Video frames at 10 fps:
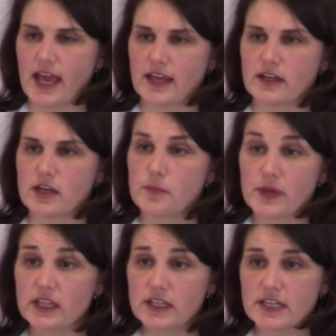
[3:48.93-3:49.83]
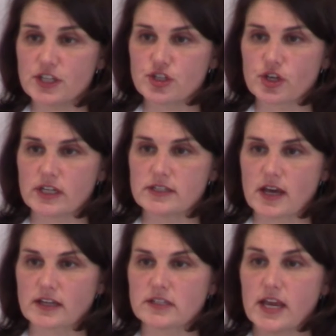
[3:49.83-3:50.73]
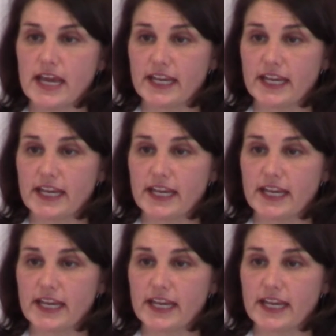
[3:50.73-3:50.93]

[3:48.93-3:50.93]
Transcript: and an ability to conduct